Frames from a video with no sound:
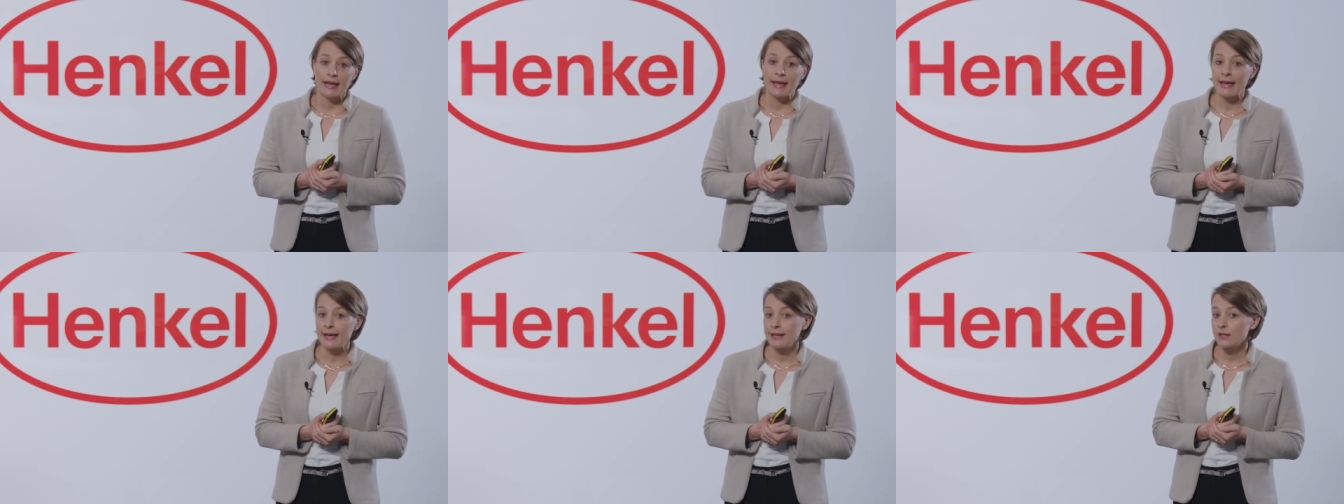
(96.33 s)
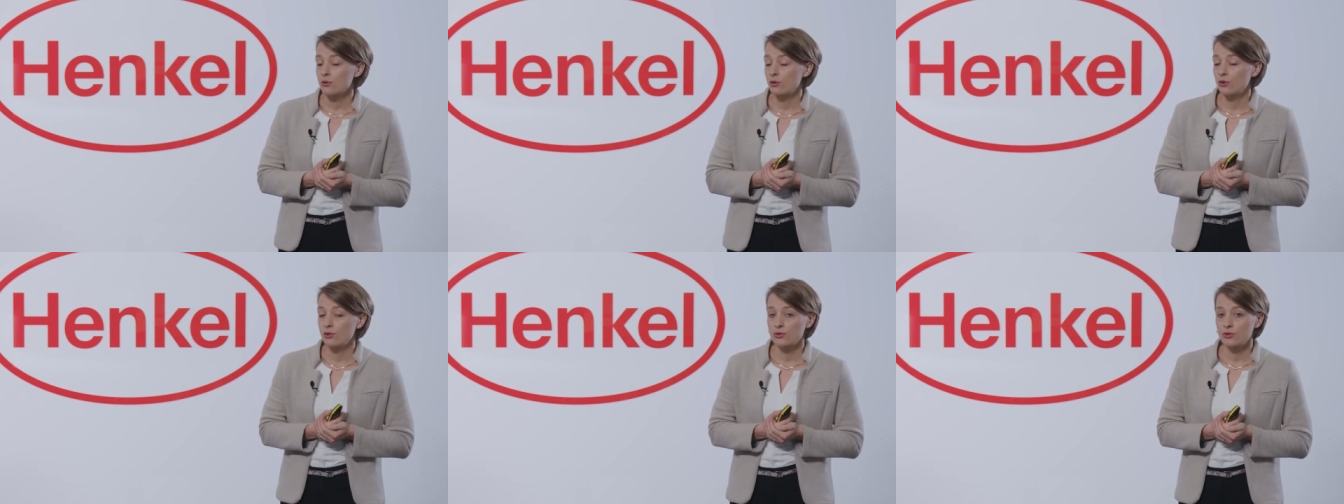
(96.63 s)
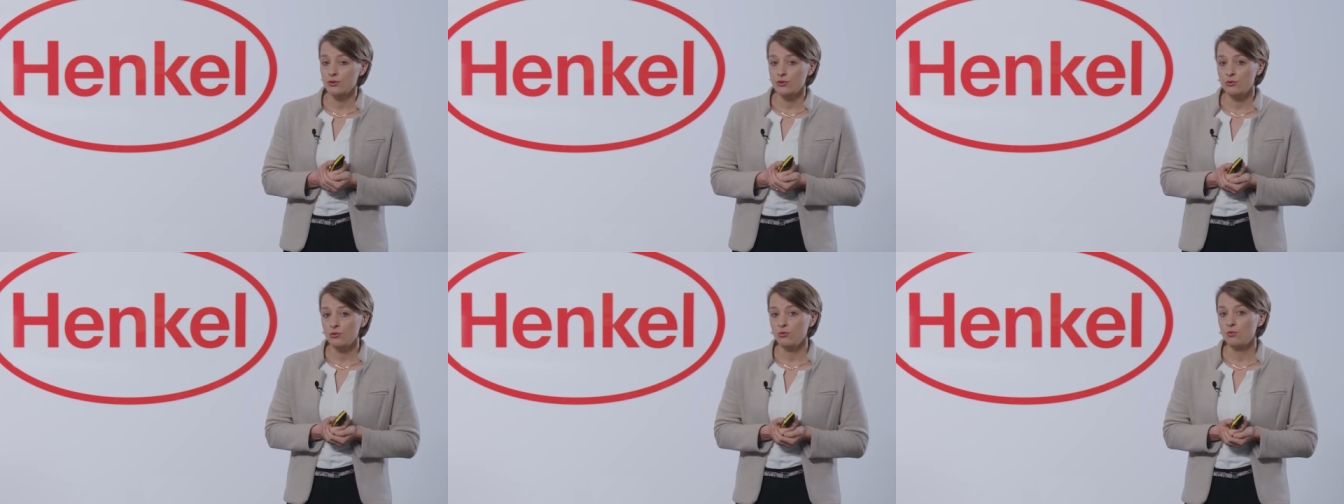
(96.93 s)
and
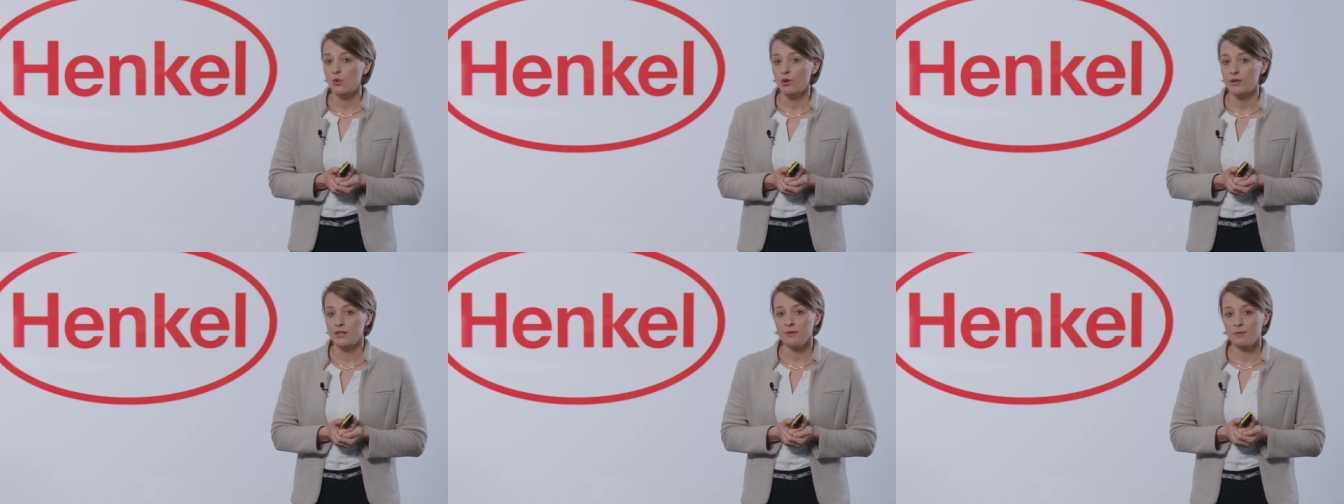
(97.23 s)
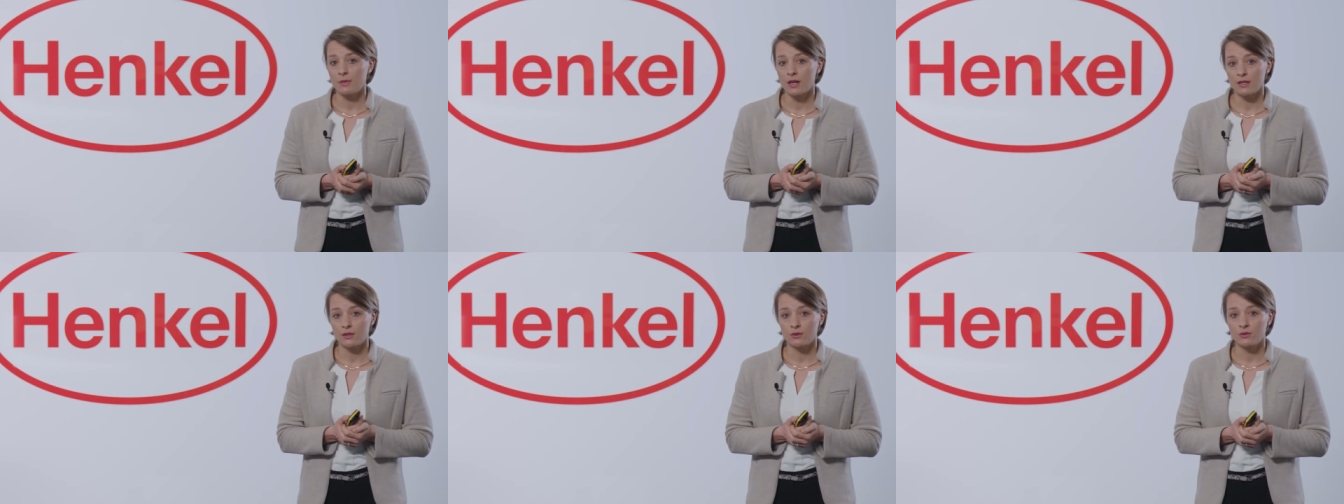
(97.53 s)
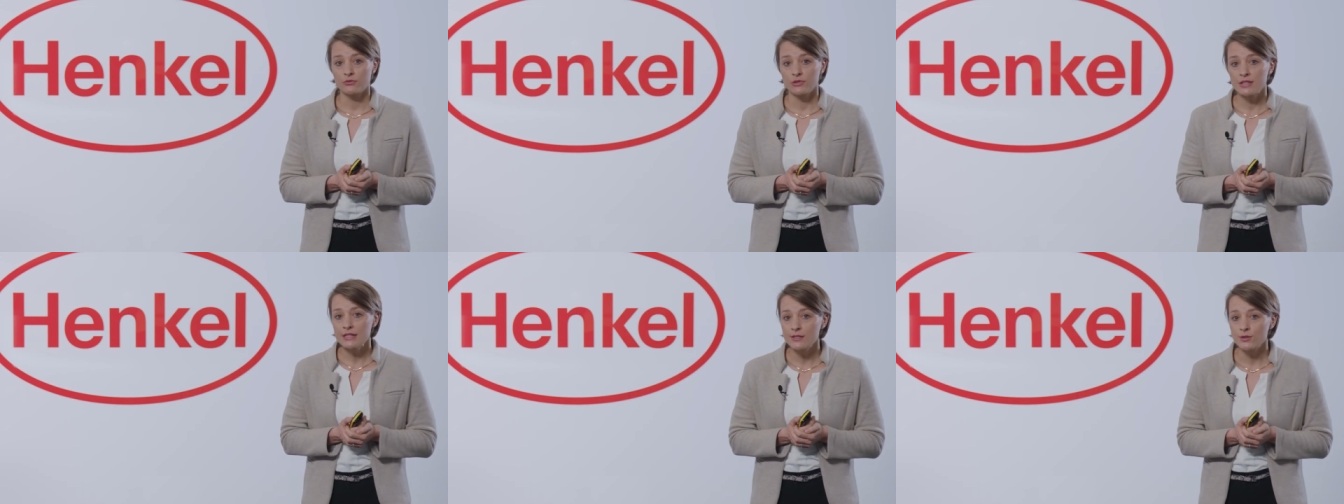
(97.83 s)
also to more demand
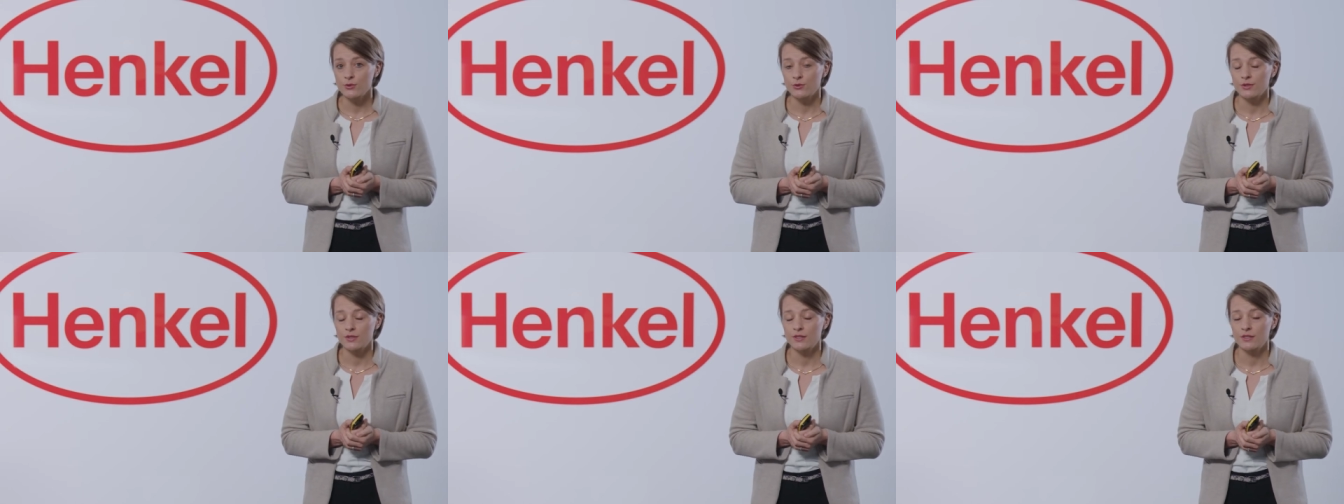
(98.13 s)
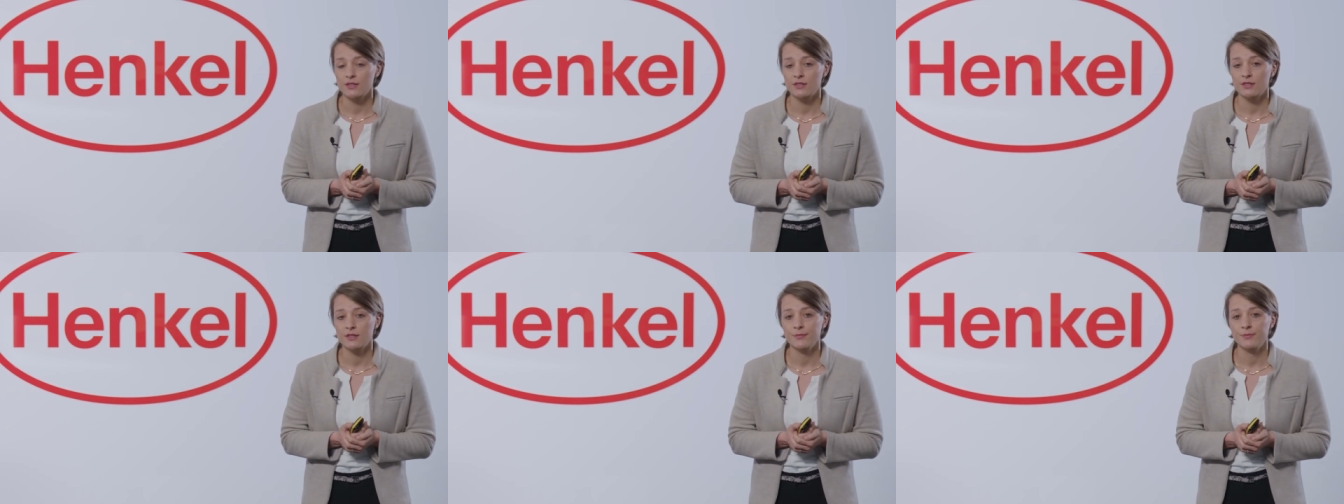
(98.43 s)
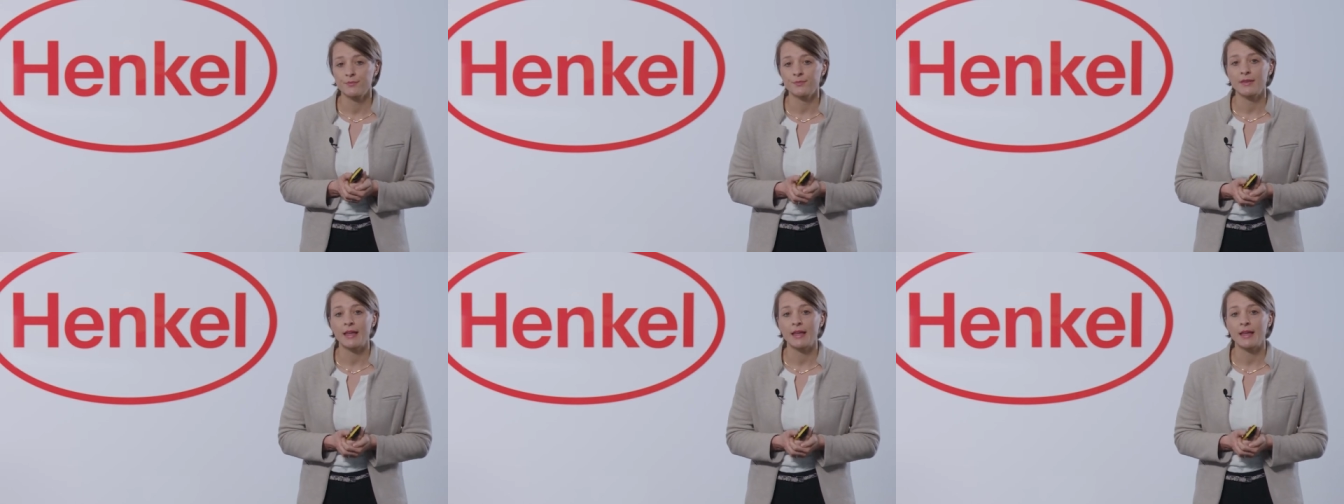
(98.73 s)
of resources.